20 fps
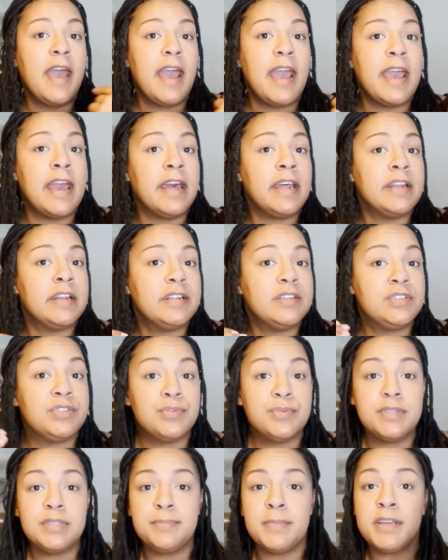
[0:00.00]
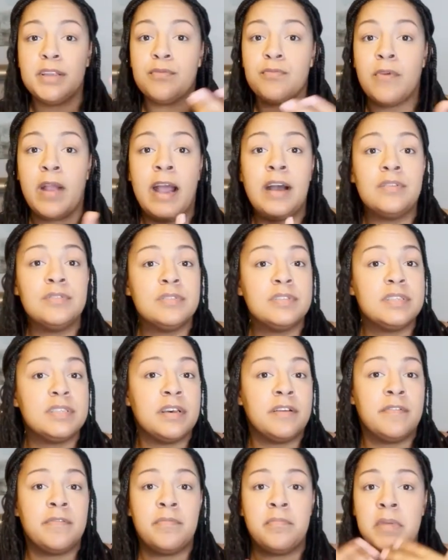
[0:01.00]
and do as many rounds
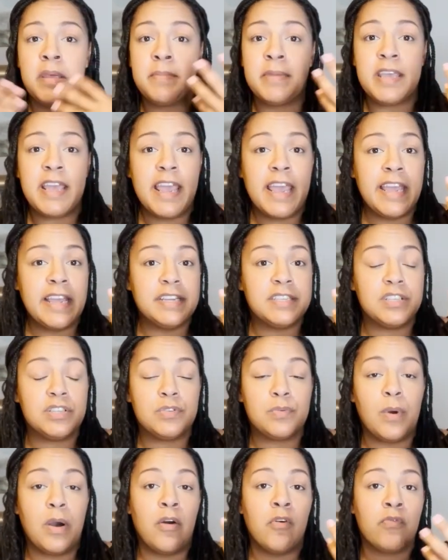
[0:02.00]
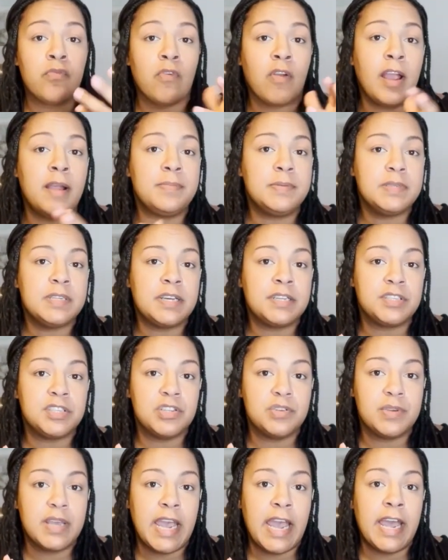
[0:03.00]
of maybe 8 to 12 reps as
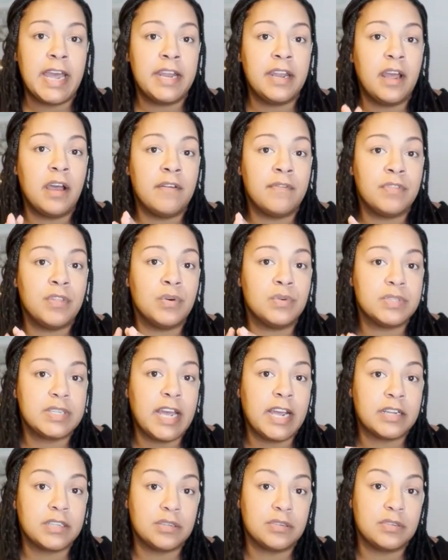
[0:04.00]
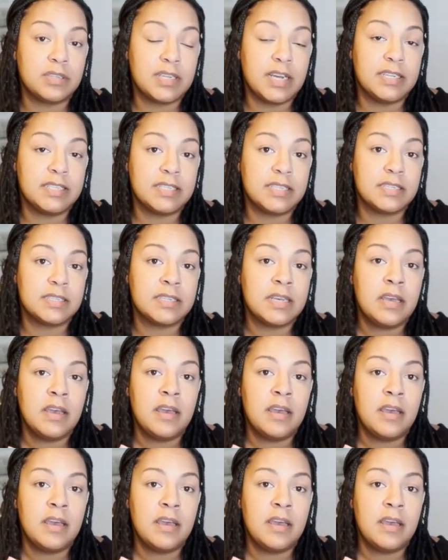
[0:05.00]
you can of those exercises.